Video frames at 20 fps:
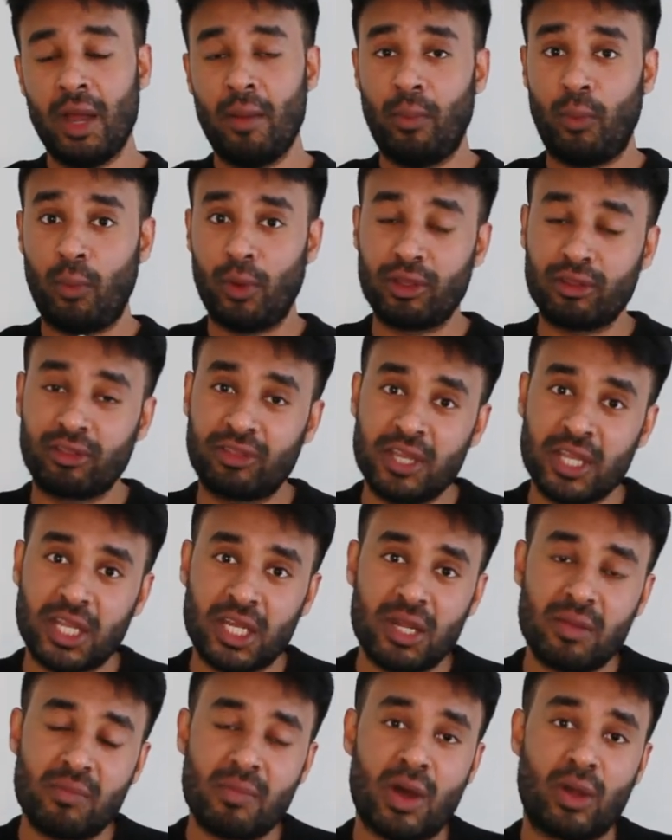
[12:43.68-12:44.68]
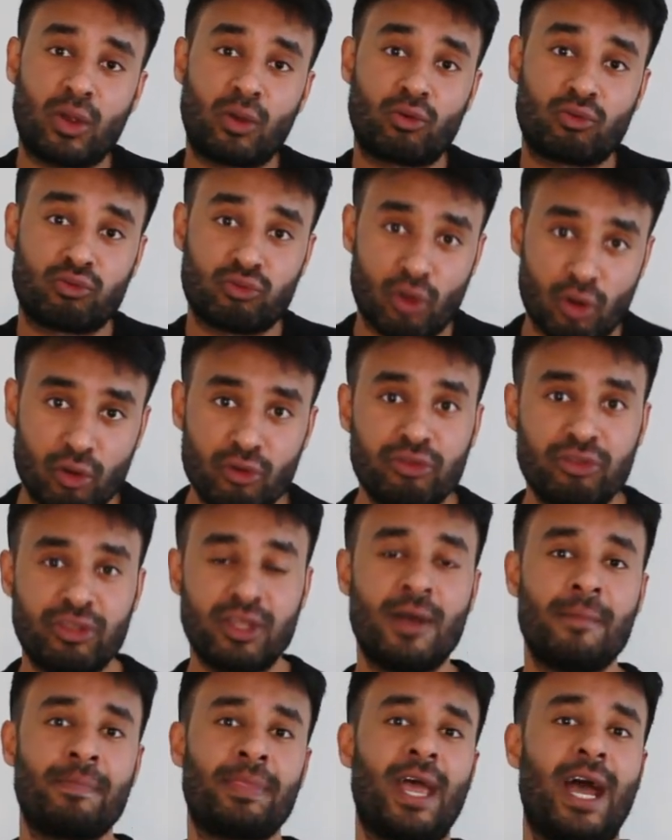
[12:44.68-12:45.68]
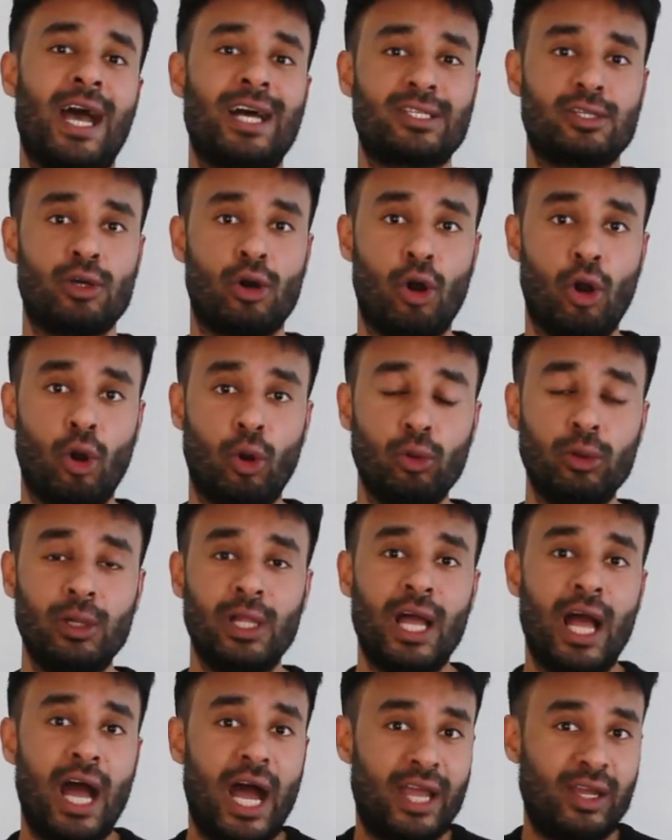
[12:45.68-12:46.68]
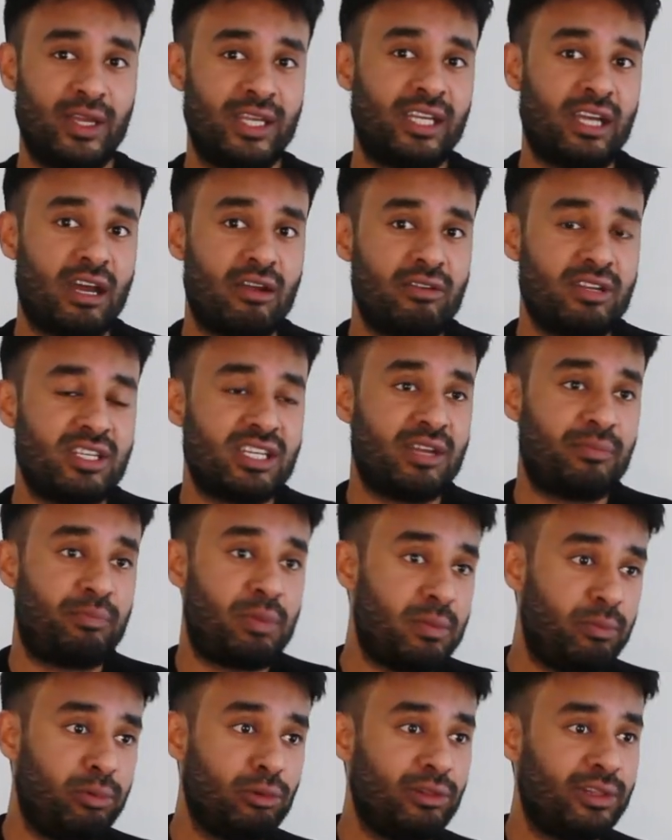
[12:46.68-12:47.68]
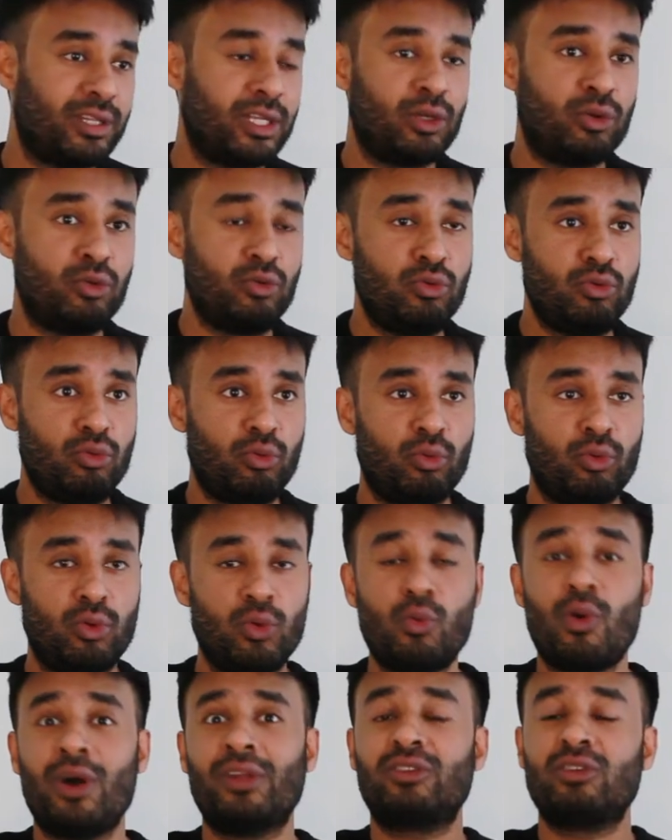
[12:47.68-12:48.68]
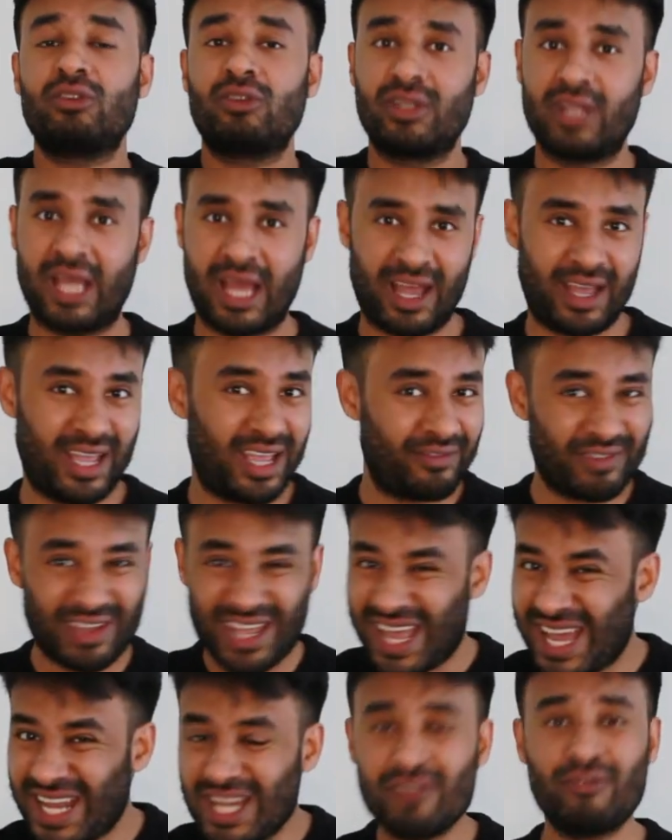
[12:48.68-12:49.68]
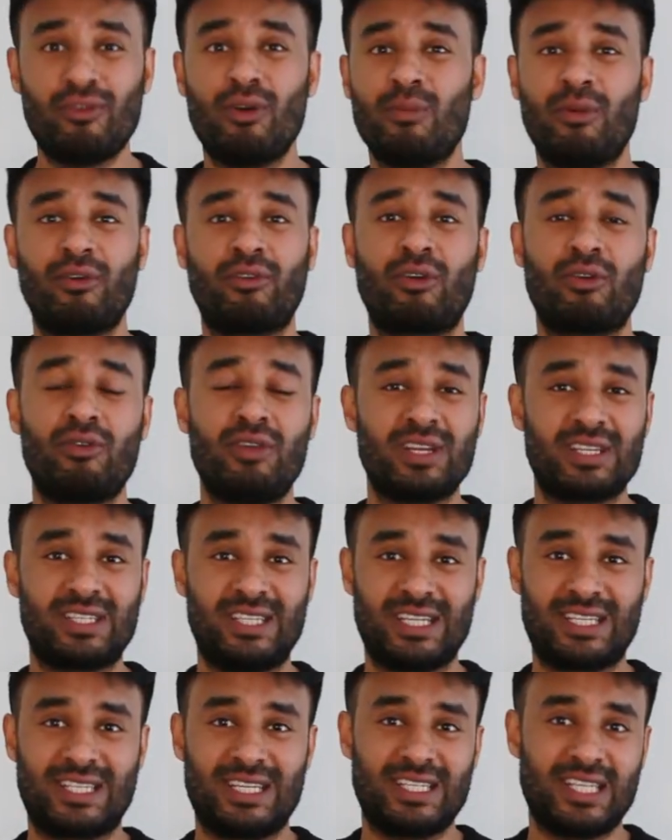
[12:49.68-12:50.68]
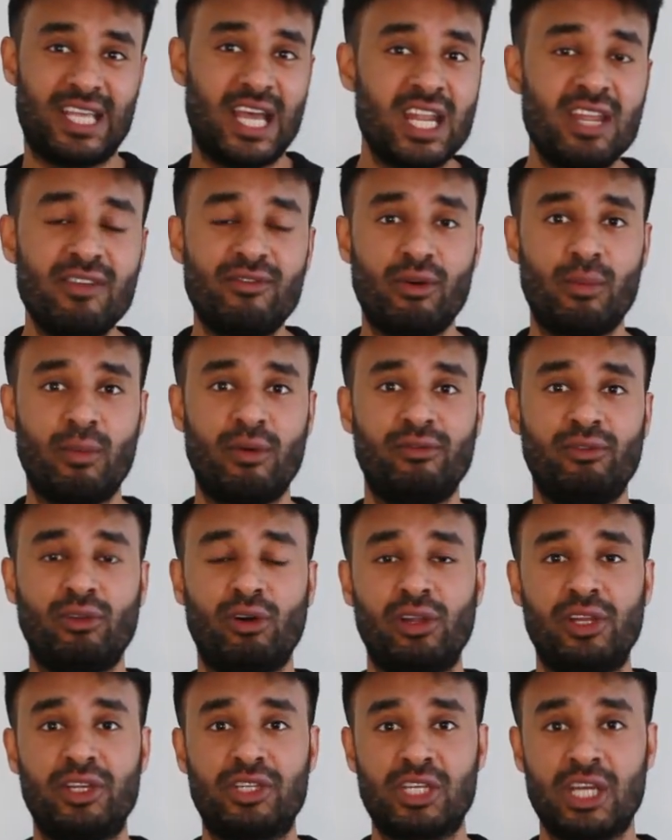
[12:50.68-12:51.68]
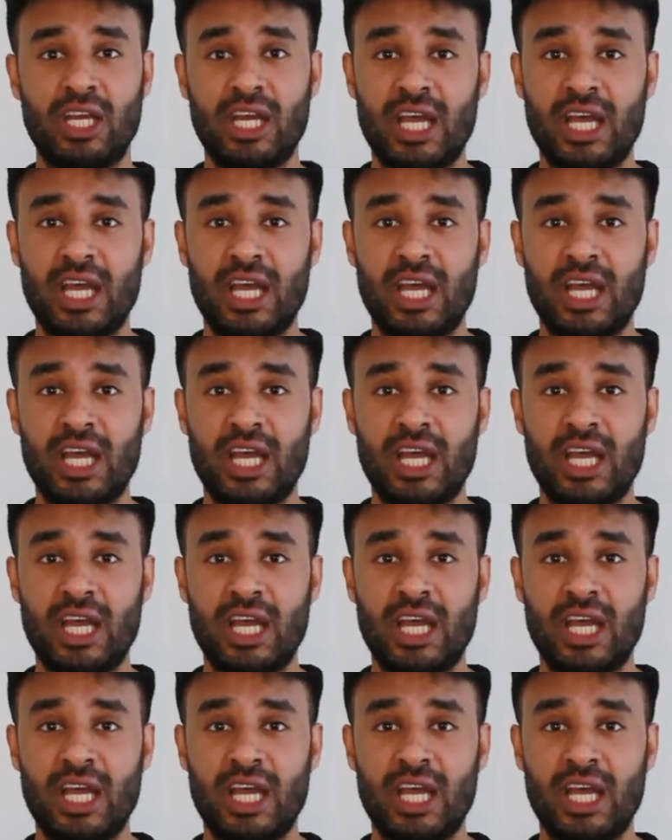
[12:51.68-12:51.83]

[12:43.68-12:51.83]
But when you're thinking about growth as a whole, I encourage people who want to have any form of career success, any form of knowledge